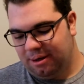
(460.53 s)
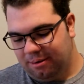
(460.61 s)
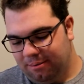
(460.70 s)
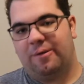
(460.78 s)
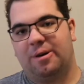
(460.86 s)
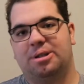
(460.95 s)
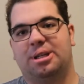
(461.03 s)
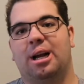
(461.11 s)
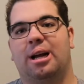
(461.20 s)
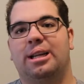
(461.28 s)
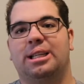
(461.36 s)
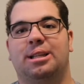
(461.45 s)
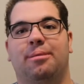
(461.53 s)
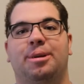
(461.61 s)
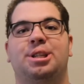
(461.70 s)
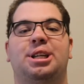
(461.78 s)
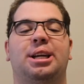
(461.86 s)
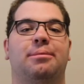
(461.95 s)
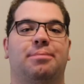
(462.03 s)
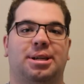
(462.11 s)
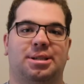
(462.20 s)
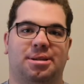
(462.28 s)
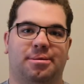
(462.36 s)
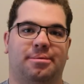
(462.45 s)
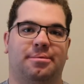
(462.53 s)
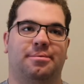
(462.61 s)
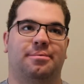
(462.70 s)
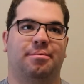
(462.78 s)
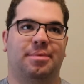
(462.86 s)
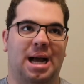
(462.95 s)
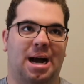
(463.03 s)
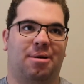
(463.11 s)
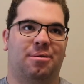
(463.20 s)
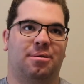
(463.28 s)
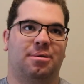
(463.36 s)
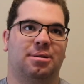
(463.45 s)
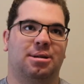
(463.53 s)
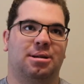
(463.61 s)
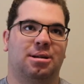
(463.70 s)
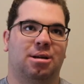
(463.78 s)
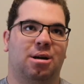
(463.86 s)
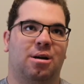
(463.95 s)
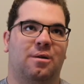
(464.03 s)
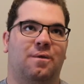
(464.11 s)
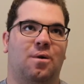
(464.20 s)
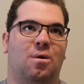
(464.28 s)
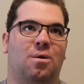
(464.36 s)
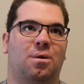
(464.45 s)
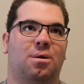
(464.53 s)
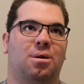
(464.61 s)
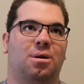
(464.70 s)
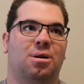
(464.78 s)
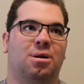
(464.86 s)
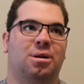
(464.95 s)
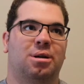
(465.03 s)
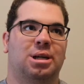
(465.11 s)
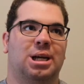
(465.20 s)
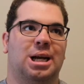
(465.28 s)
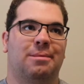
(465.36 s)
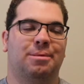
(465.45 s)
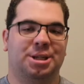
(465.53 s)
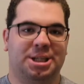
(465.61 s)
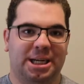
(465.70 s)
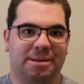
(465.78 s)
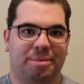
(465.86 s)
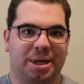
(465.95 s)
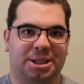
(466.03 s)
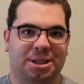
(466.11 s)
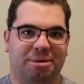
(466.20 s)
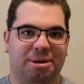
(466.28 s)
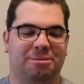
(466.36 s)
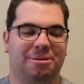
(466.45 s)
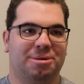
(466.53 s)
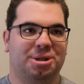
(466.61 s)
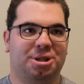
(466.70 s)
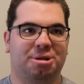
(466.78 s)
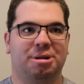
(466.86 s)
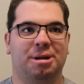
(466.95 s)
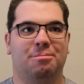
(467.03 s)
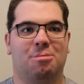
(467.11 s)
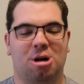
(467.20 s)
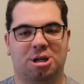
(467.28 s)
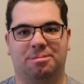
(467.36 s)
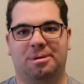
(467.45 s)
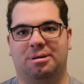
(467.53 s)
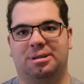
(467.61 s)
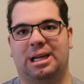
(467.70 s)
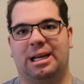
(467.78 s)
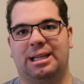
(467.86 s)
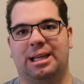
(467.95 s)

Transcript: The first gun is the machine pistol. Now, for a machine pistol, you're pretty much shooting marshmallows at